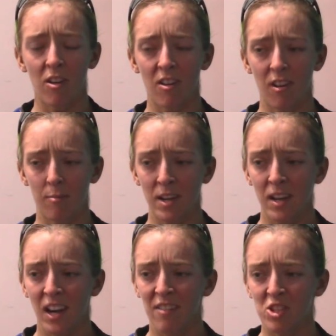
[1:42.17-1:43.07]
Um,
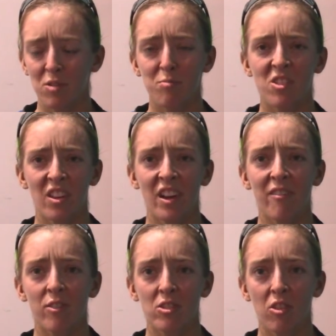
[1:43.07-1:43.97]
I've just done that
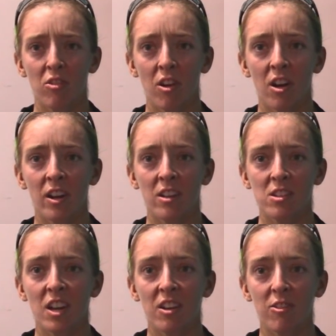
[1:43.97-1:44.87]
for so long, and
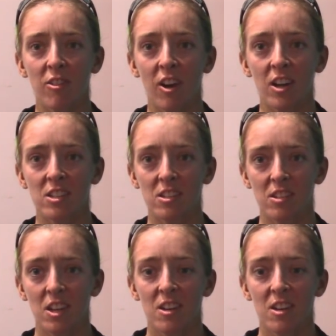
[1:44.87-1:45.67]
cyclocross is